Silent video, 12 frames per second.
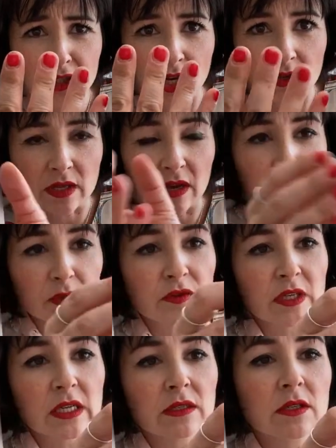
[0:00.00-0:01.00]
Shows that I moved
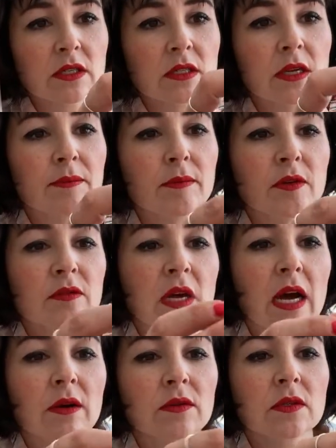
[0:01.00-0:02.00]
in, doesn't it? Moved
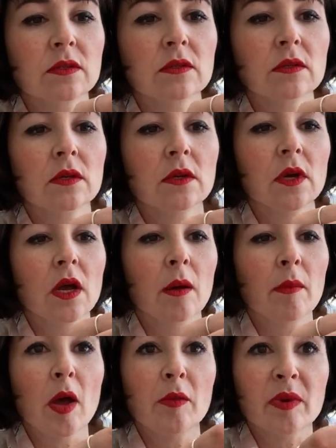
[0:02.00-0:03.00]
house.
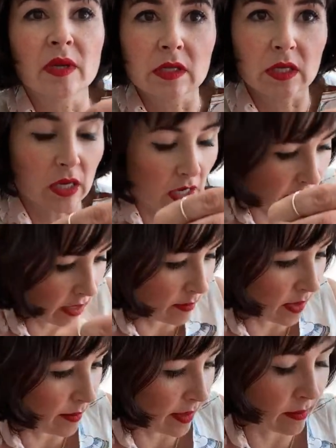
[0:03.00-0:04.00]
Hoping tonight I
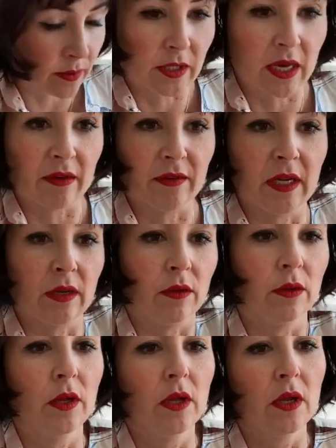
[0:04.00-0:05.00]
might be able to have a
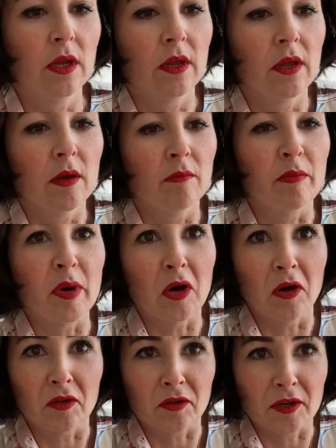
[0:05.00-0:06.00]
little
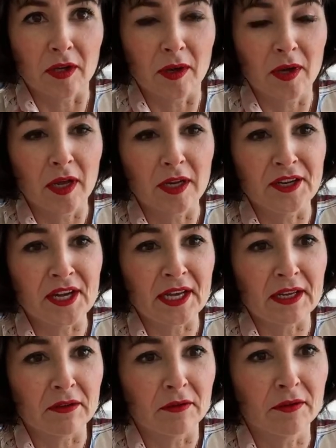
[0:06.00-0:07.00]
bath and a
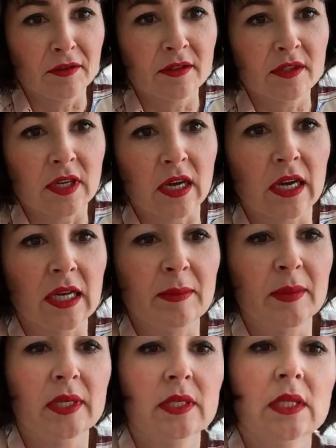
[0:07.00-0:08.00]
nail
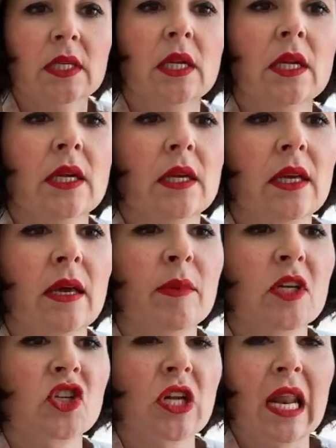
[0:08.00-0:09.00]
time. Get
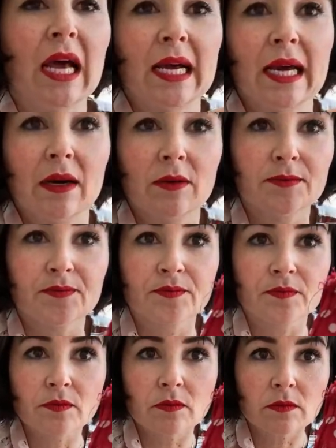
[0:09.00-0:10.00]
my shellac out.
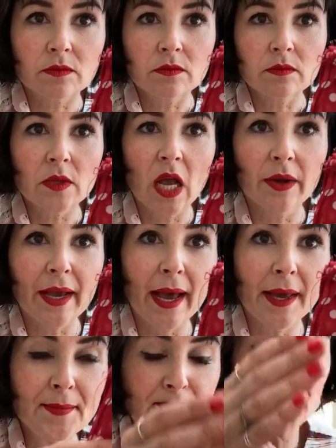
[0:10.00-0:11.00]

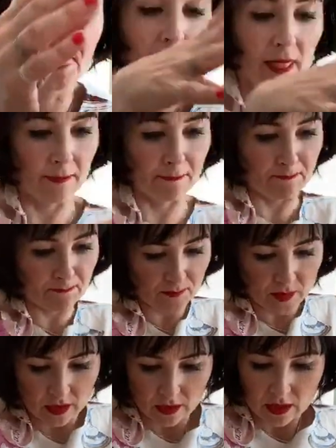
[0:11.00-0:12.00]
Okay?
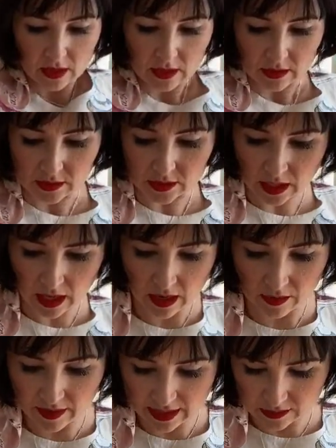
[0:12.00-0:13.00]

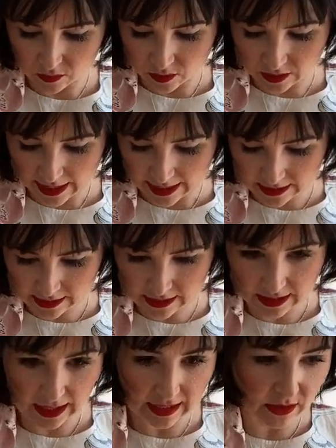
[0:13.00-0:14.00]
So that's one end.
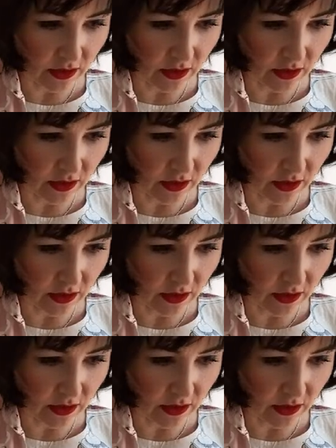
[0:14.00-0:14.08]
Let's